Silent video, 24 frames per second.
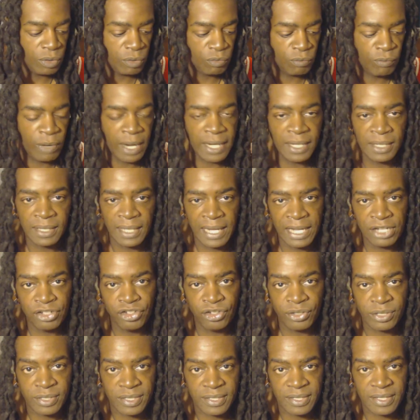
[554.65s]

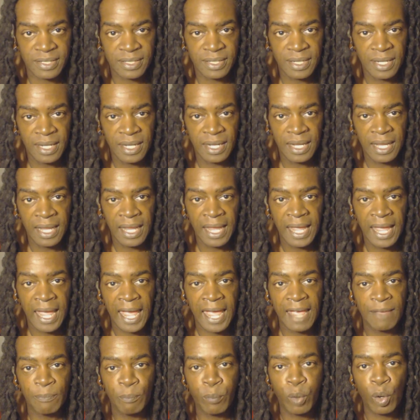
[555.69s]
regulations,
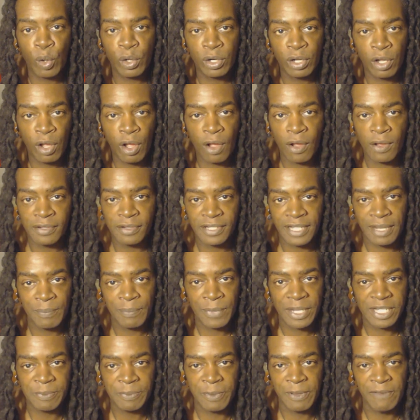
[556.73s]
have protocols that
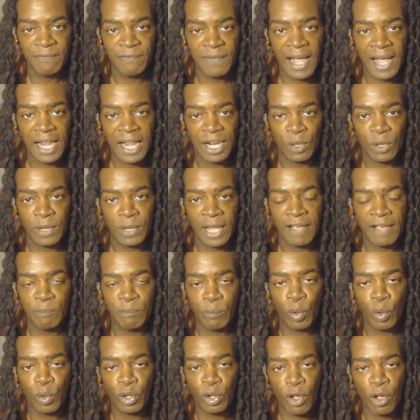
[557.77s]
must be followed,
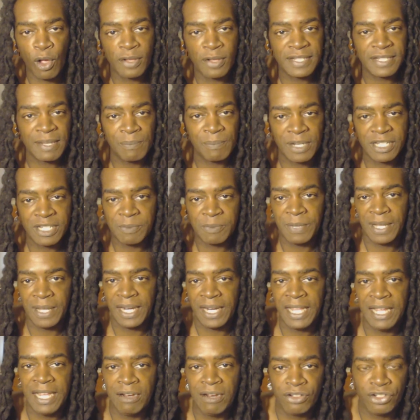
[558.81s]
have protocols that must be
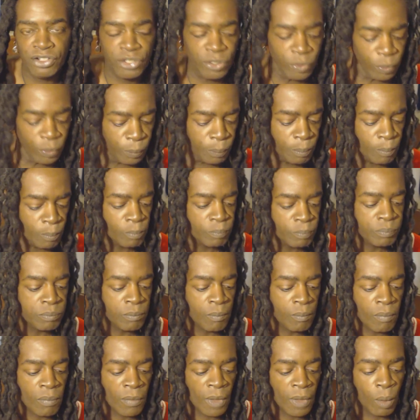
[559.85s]
adhered to.
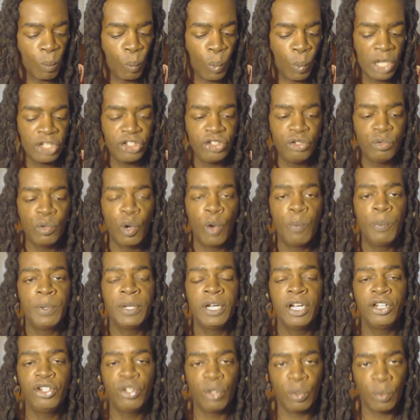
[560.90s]
Once you
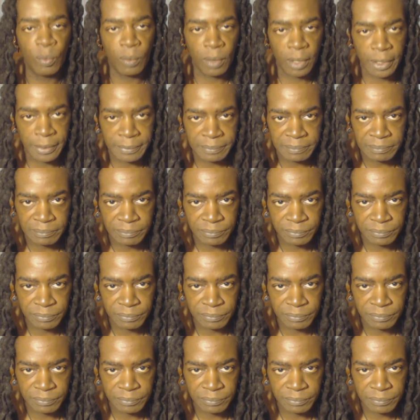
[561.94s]
open a door